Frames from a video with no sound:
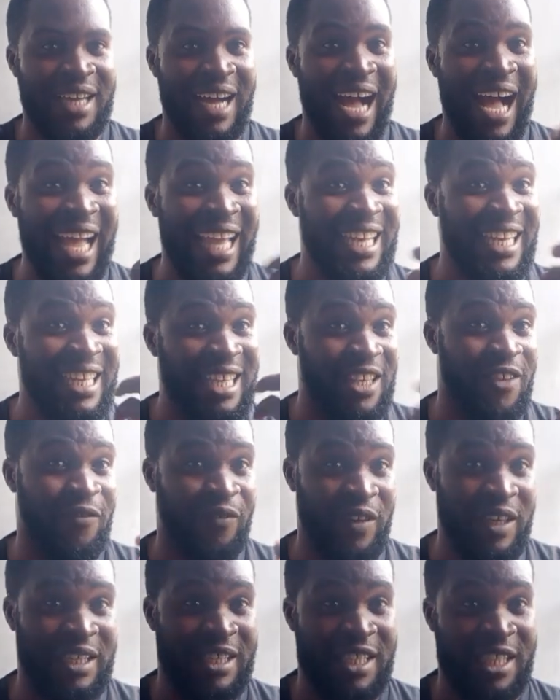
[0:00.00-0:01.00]
highly
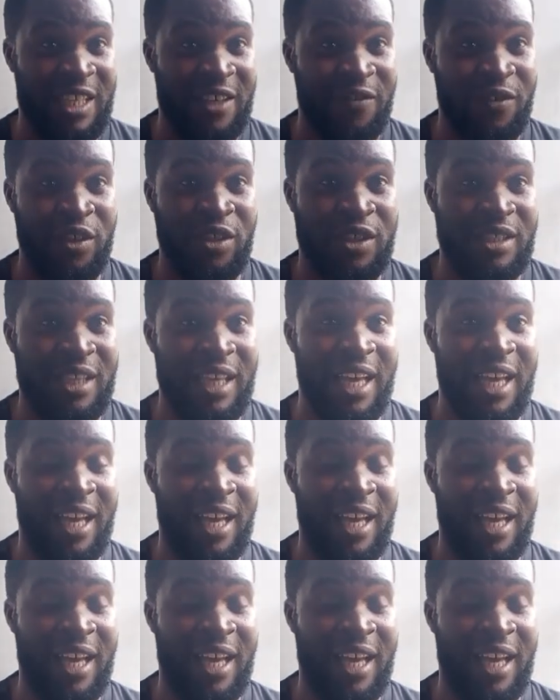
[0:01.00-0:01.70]
effective. Is